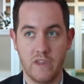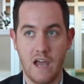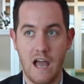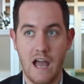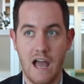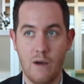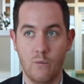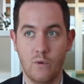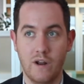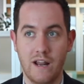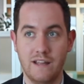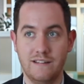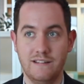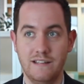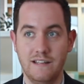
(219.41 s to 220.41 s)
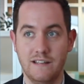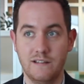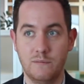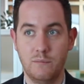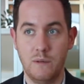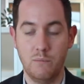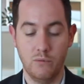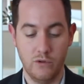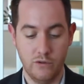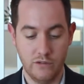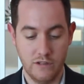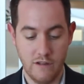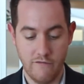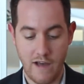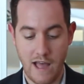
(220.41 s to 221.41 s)
Uh, what I see is people
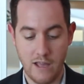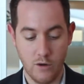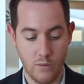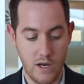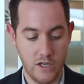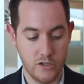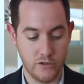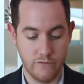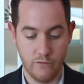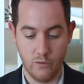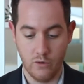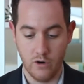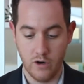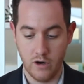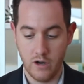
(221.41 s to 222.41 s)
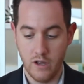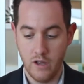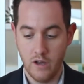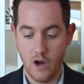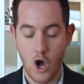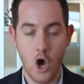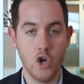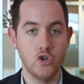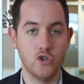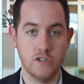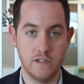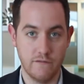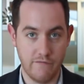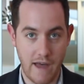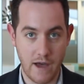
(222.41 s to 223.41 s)
using the value range for
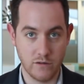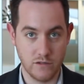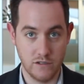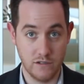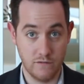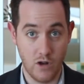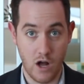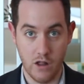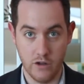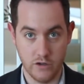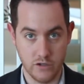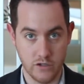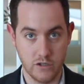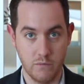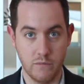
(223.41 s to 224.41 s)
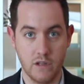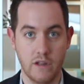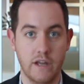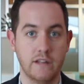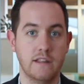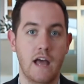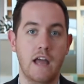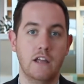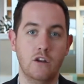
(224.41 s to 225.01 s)
hundreds of thousands of dollars or something like that.